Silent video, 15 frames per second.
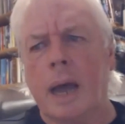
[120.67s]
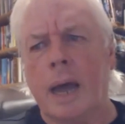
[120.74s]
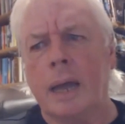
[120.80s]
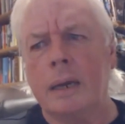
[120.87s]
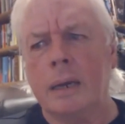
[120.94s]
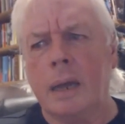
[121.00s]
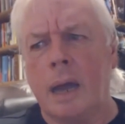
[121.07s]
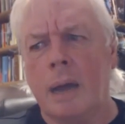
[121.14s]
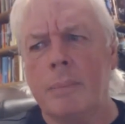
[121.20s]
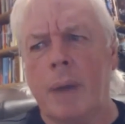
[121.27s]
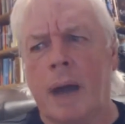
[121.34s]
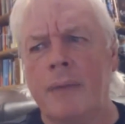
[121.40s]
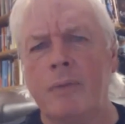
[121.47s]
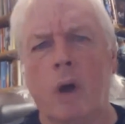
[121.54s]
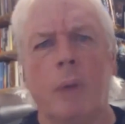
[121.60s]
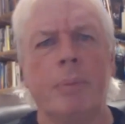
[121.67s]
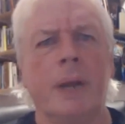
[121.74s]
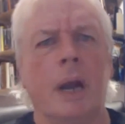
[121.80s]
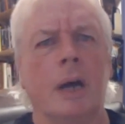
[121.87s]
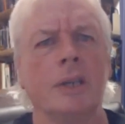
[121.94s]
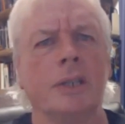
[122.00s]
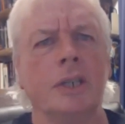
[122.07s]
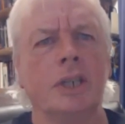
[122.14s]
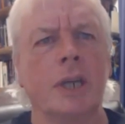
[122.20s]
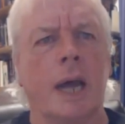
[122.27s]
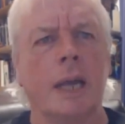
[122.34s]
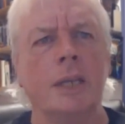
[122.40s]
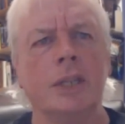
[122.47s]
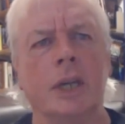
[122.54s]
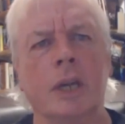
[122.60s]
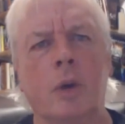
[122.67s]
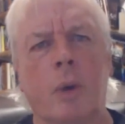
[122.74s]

And I've not been asked a challenging